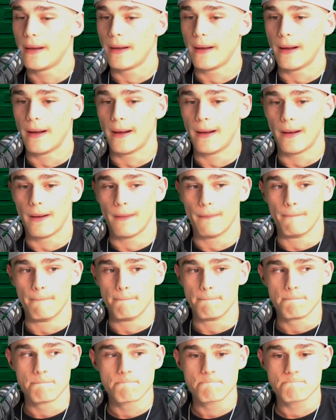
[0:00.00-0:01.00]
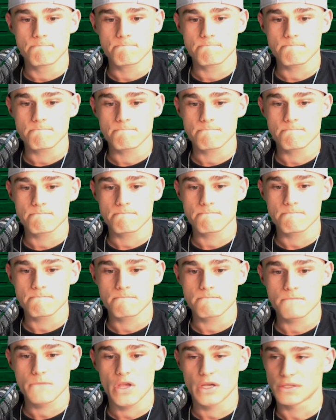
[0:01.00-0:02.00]
So
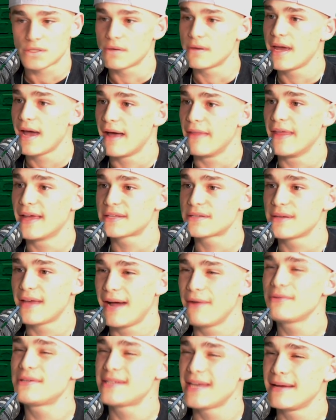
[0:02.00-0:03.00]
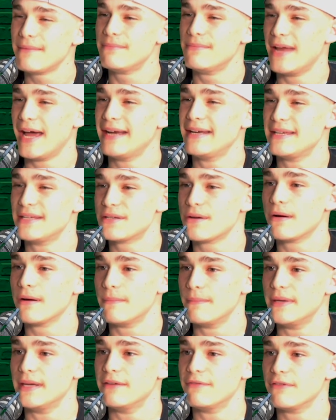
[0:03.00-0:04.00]
yeah, I would say 90s
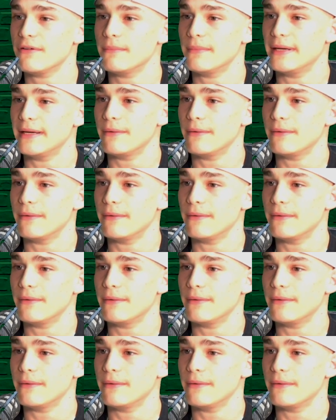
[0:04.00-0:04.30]
R&B for me.